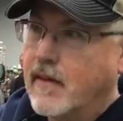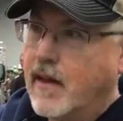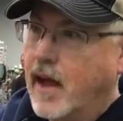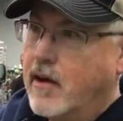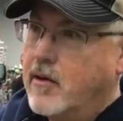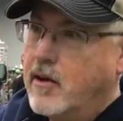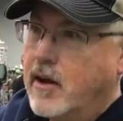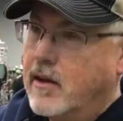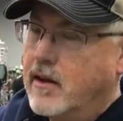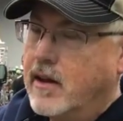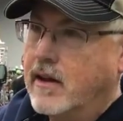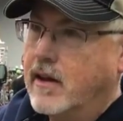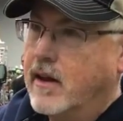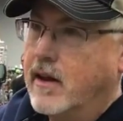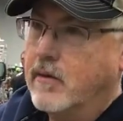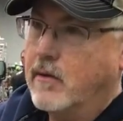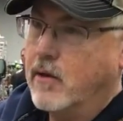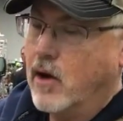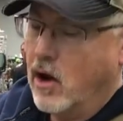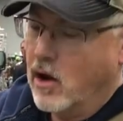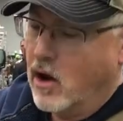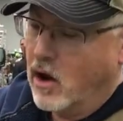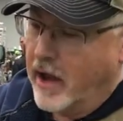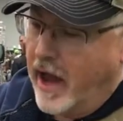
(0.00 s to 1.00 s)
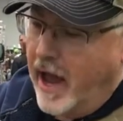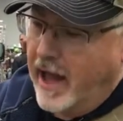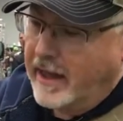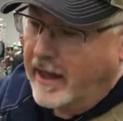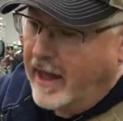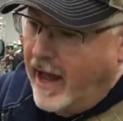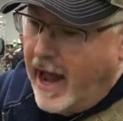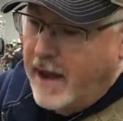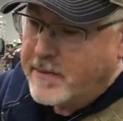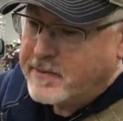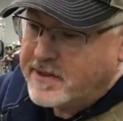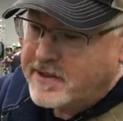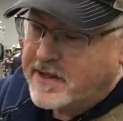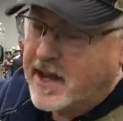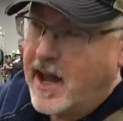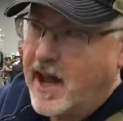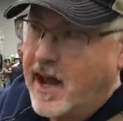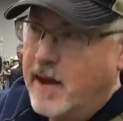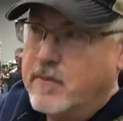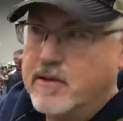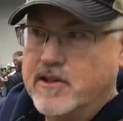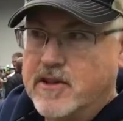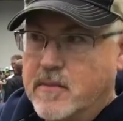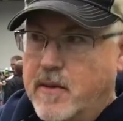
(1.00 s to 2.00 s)
And elapsed
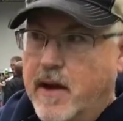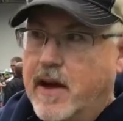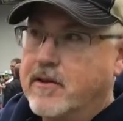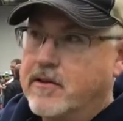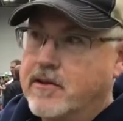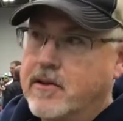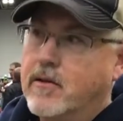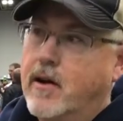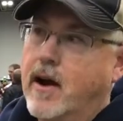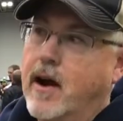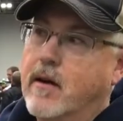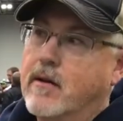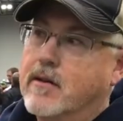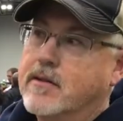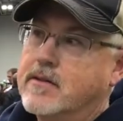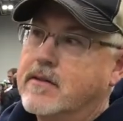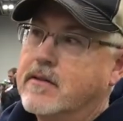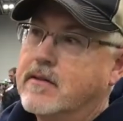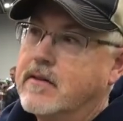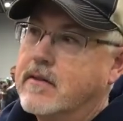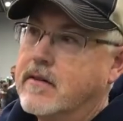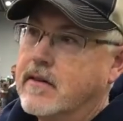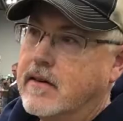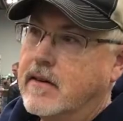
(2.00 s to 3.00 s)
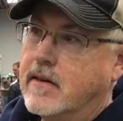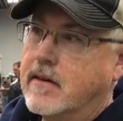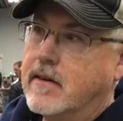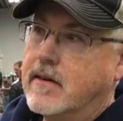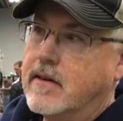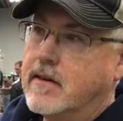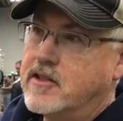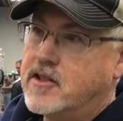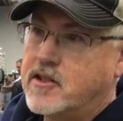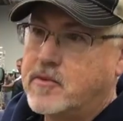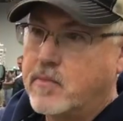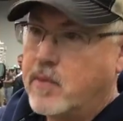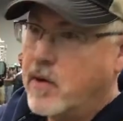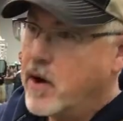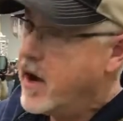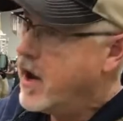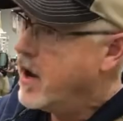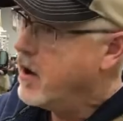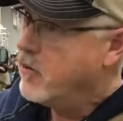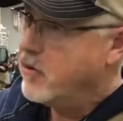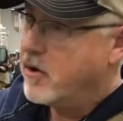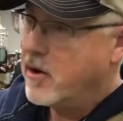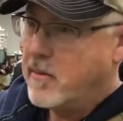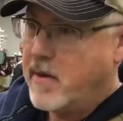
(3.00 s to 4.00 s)
time was about 2 hours.
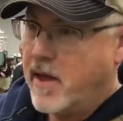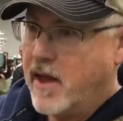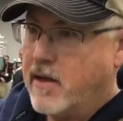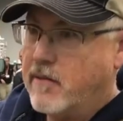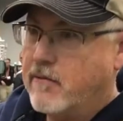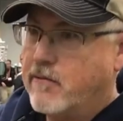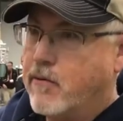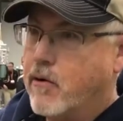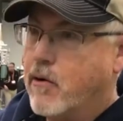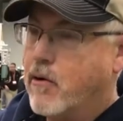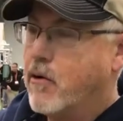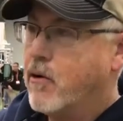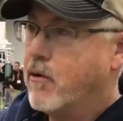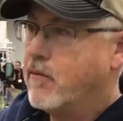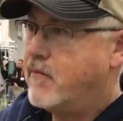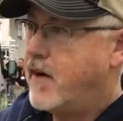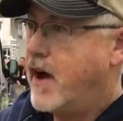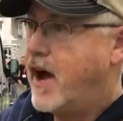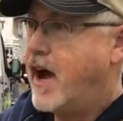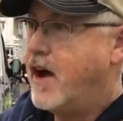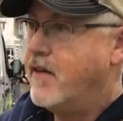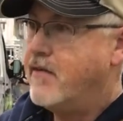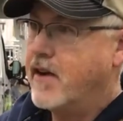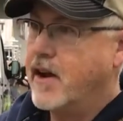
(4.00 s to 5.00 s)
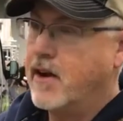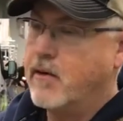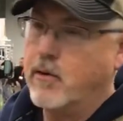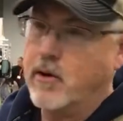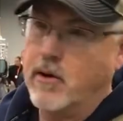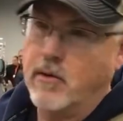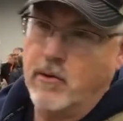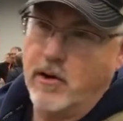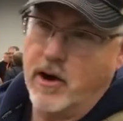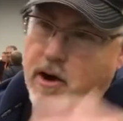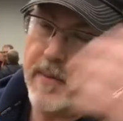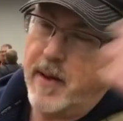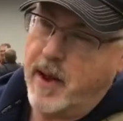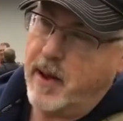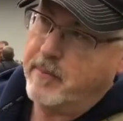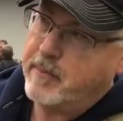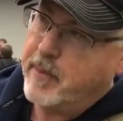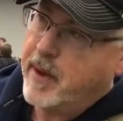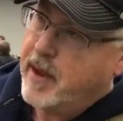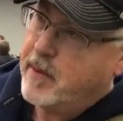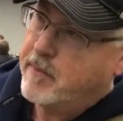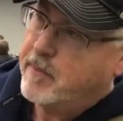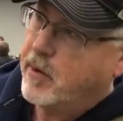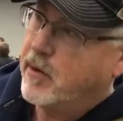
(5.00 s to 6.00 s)
Spraying would have been 4 or 5, then I would have worried
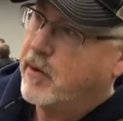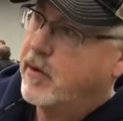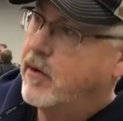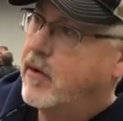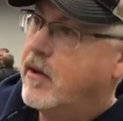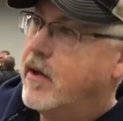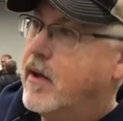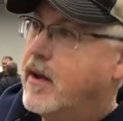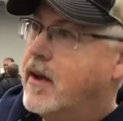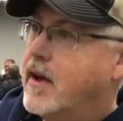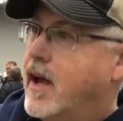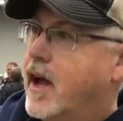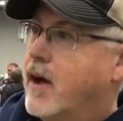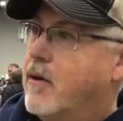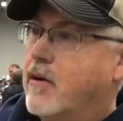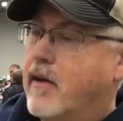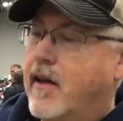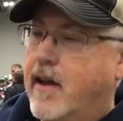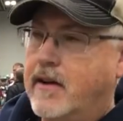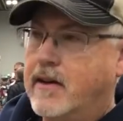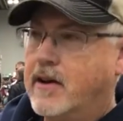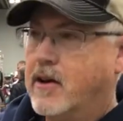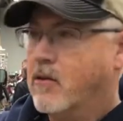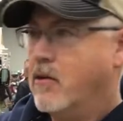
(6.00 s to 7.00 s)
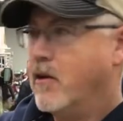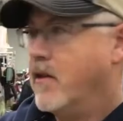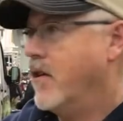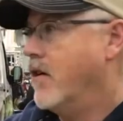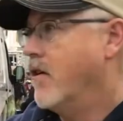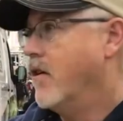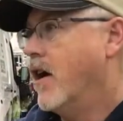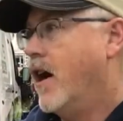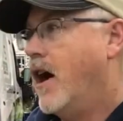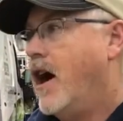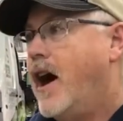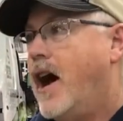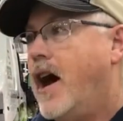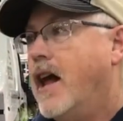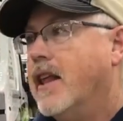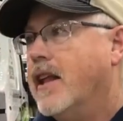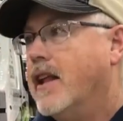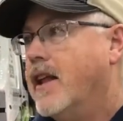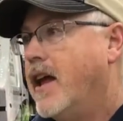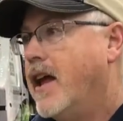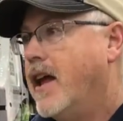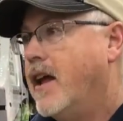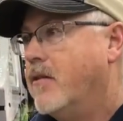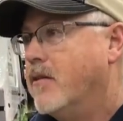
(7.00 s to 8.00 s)
about people. I would have had to go in there on a
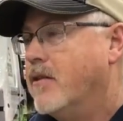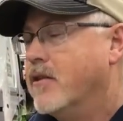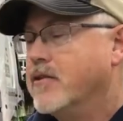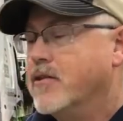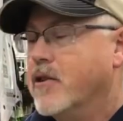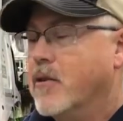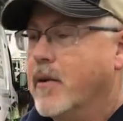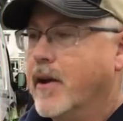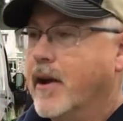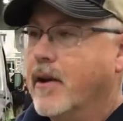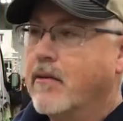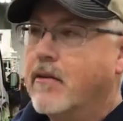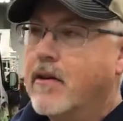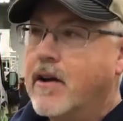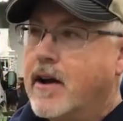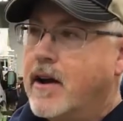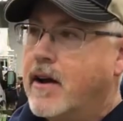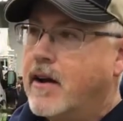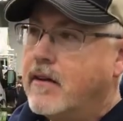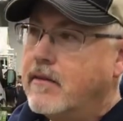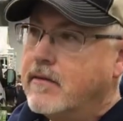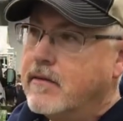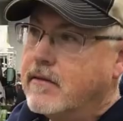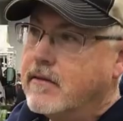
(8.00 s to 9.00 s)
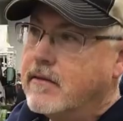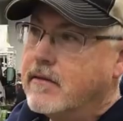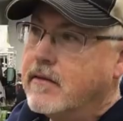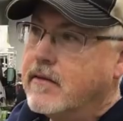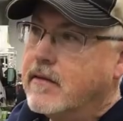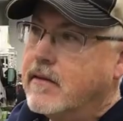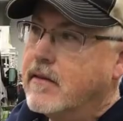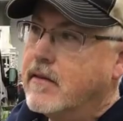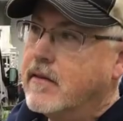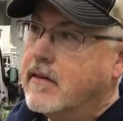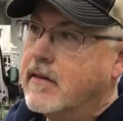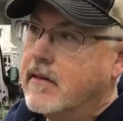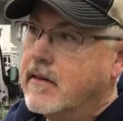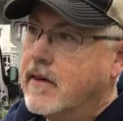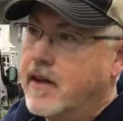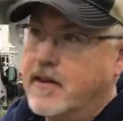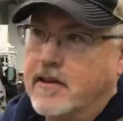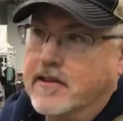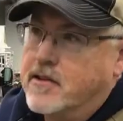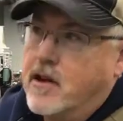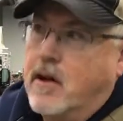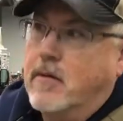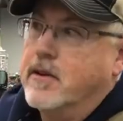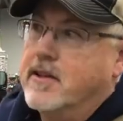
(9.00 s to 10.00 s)
holiday when there's nobody around. And
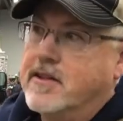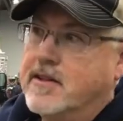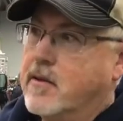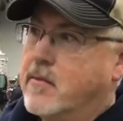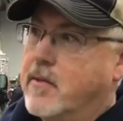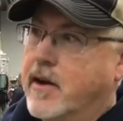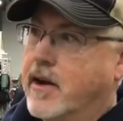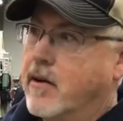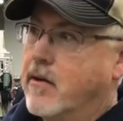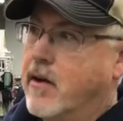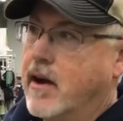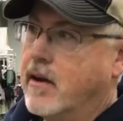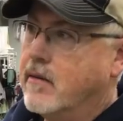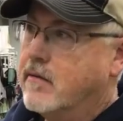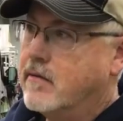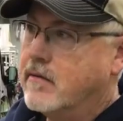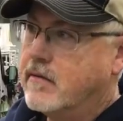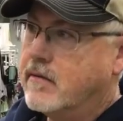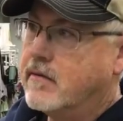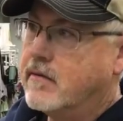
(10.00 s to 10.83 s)
there's always somebody around.